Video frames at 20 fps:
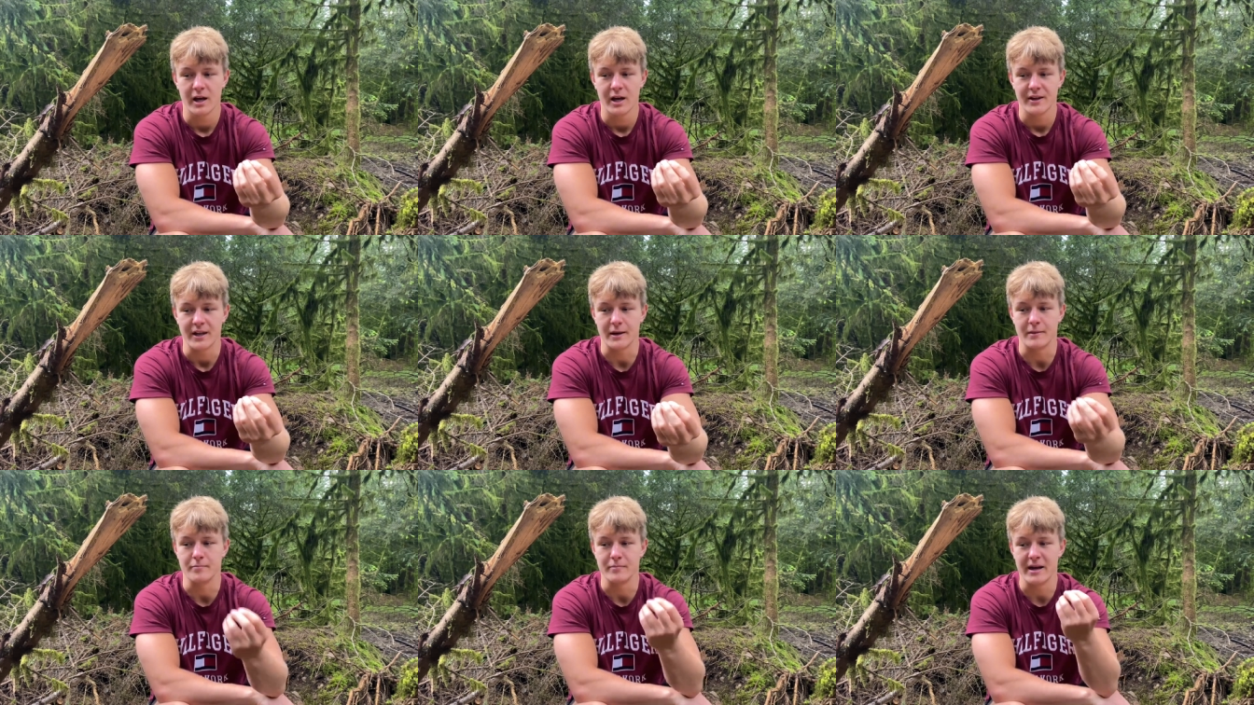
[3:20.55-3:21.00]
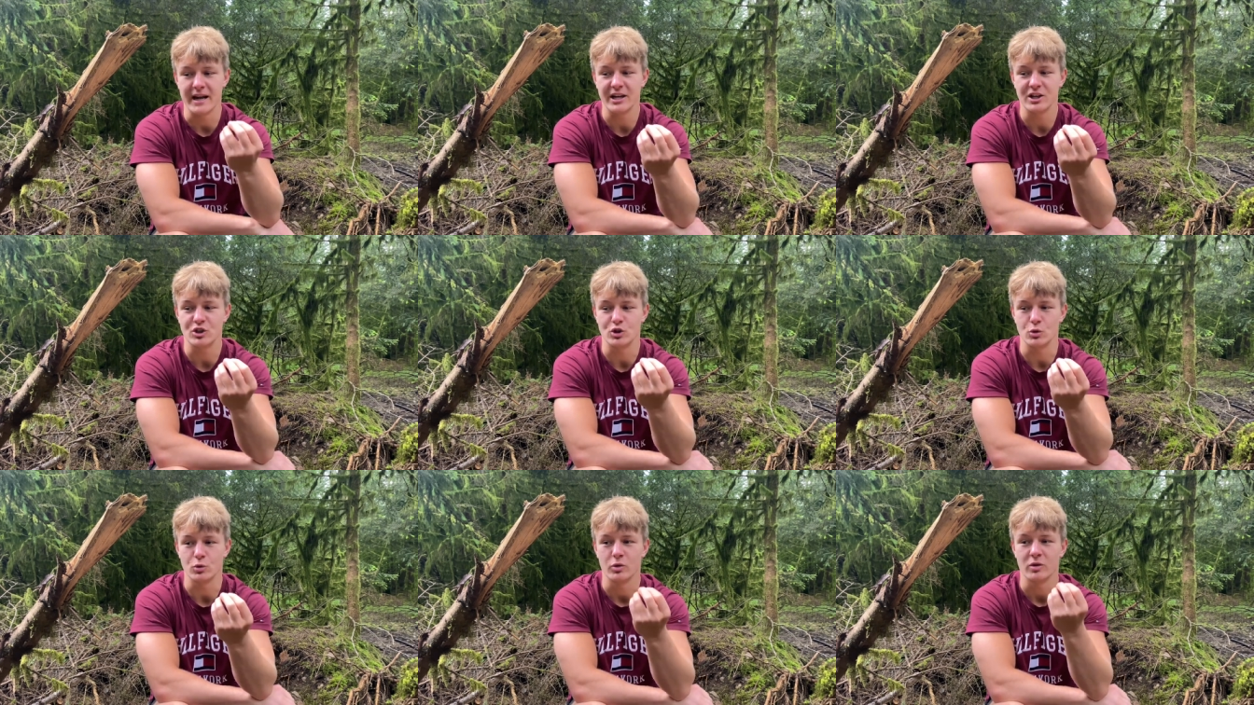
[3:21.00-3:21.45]
that made
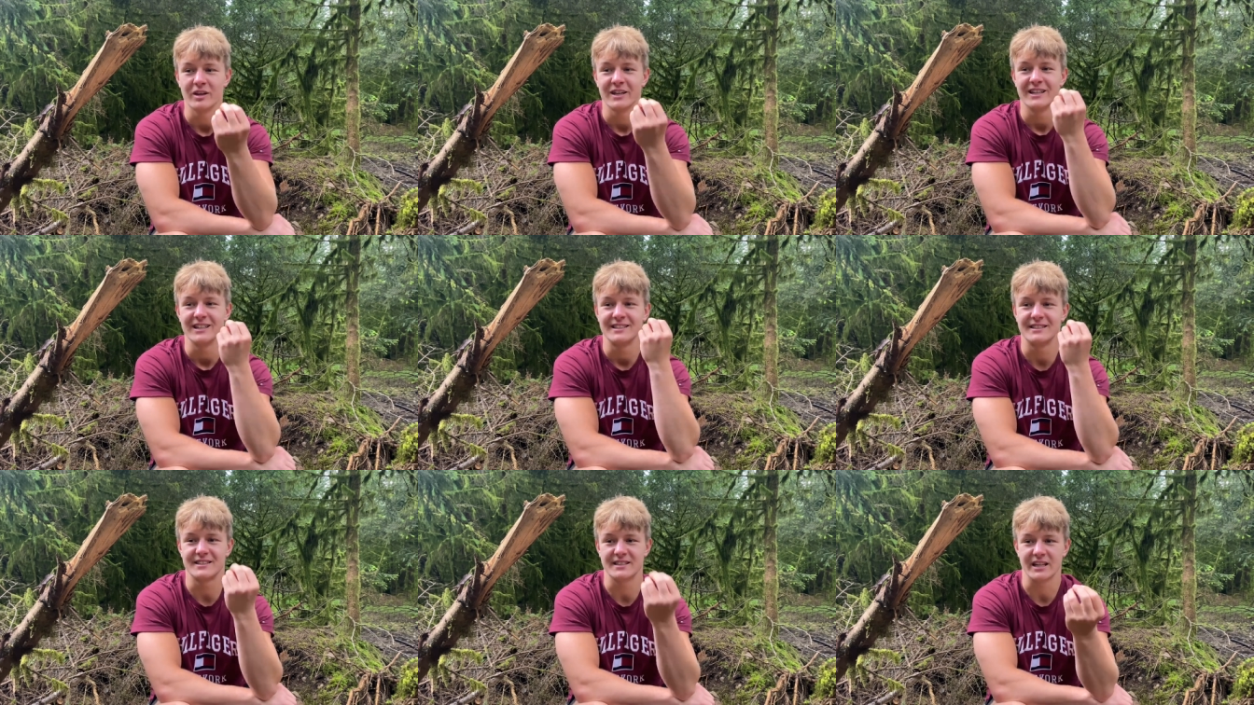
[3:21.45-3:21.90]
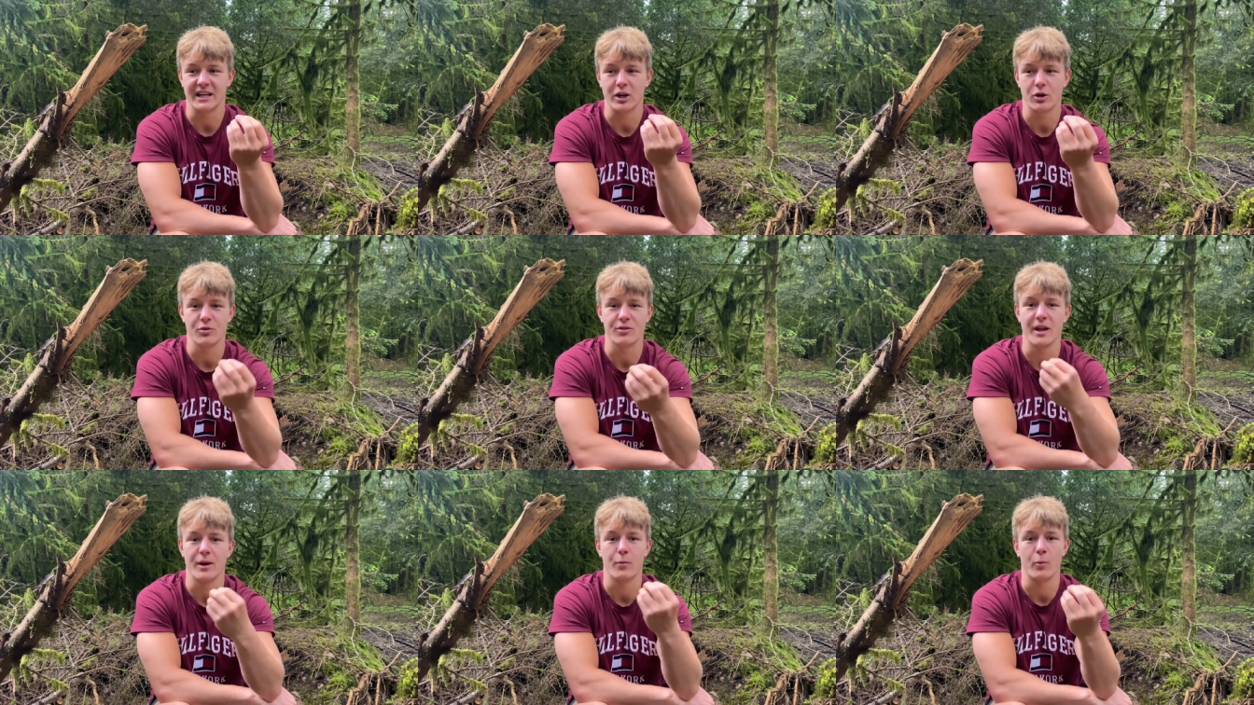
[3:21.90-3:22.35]
you
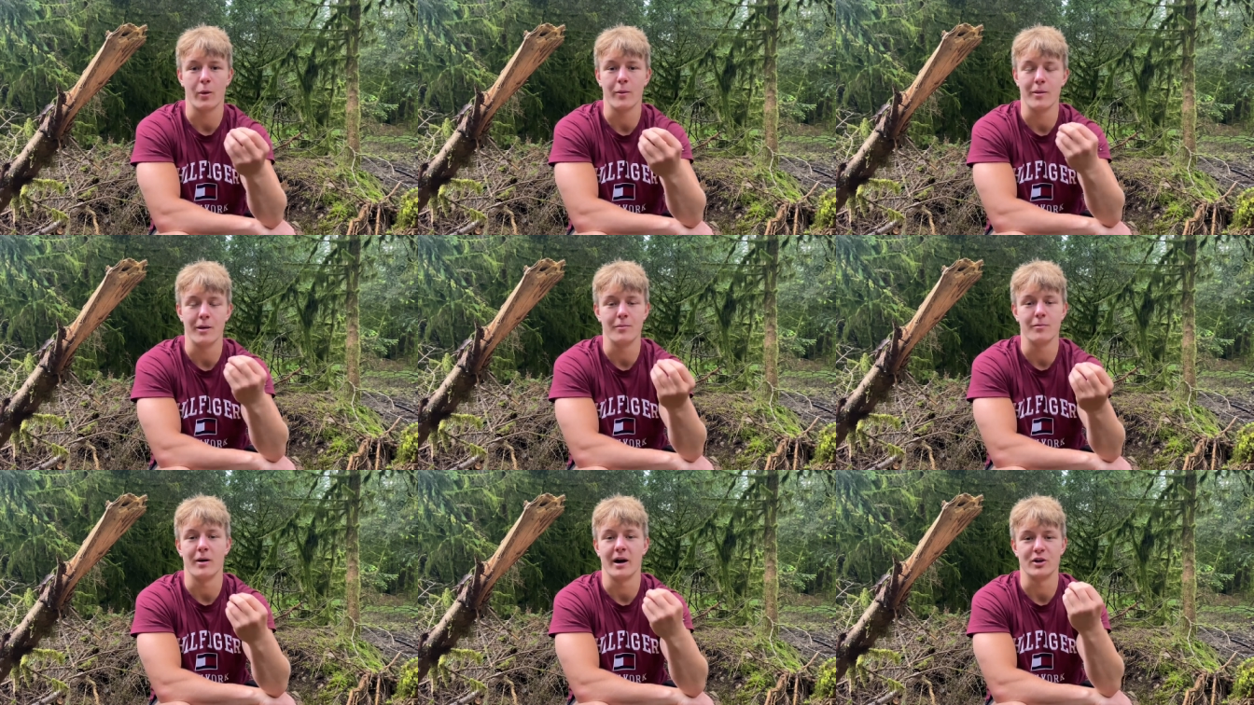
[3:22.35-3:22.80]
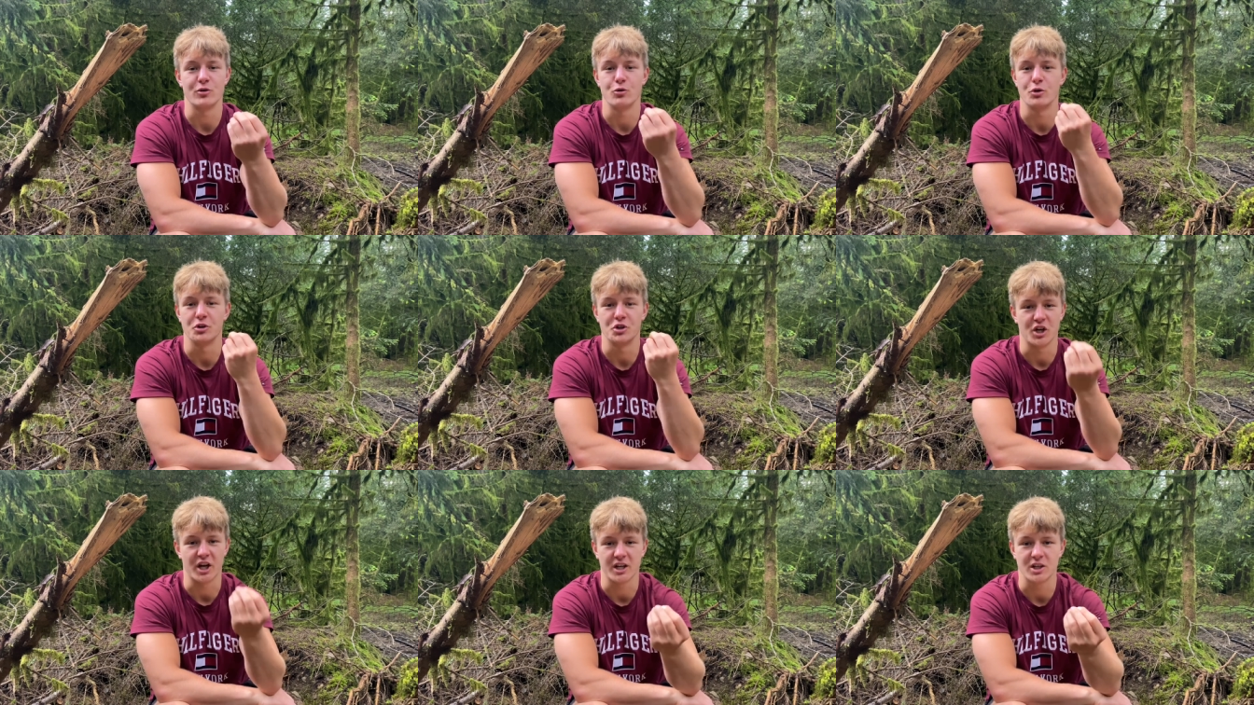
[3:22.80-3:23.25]
scared that women might
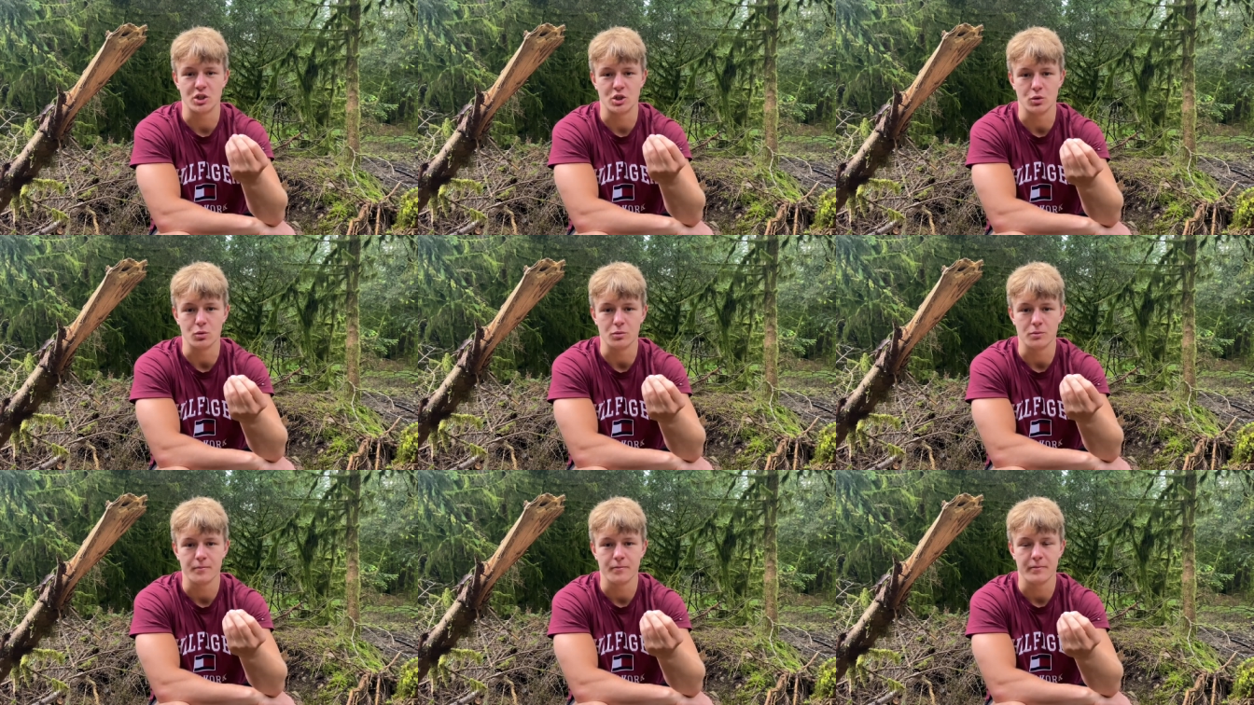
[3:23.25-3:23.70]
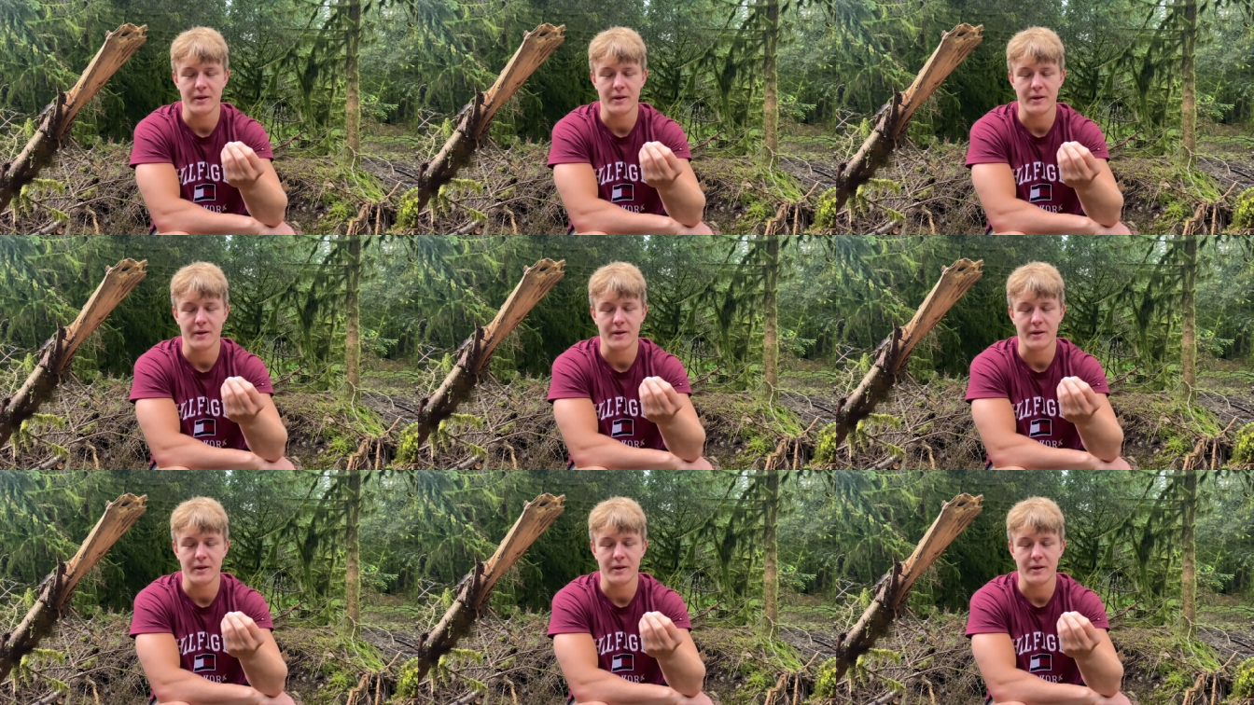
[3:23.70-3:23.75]
reject you.